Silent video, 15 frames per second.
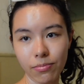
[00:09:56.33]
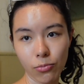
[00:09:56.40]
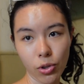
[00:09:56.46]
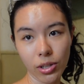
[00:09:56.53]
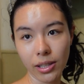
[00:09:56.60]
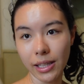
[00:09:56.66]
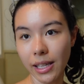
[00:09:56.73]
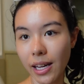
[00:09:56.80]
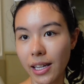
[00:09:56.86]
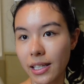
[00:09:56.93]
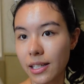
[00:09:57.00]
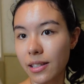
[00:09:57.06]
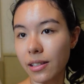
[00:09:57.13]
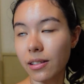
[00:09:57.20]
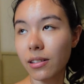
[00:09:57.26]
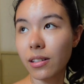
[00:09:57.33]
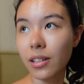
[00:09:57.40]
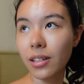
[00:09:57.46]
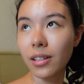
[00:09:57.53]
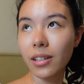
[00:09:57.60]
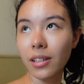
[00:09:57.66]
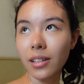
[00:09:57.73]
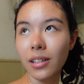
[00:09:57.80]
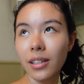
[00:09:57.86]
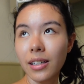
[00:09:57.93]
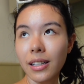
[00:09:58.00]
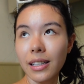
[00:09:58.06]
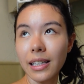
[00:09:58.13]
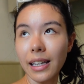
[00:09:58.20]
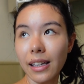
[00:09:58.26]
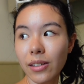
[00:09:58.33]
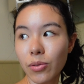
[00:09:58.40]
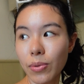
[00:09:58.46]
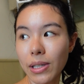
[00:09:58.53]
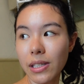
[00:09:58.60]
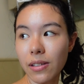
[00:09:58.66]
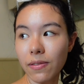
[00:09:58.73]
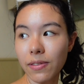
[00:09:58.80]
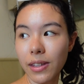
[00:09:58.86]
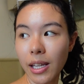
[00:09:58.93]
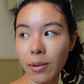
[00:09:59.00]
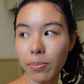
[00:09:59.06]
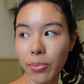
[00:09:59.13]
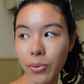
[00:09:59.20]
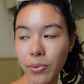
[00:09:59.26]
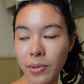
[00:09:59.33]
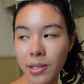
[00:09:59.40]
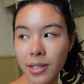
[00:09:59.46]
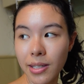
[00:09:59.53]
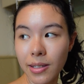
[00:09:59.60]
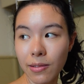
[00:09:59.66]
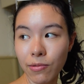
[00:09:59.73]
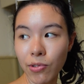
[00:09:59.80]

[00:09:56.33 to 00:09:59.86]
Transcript: really nice and yeah, the rest of Naples,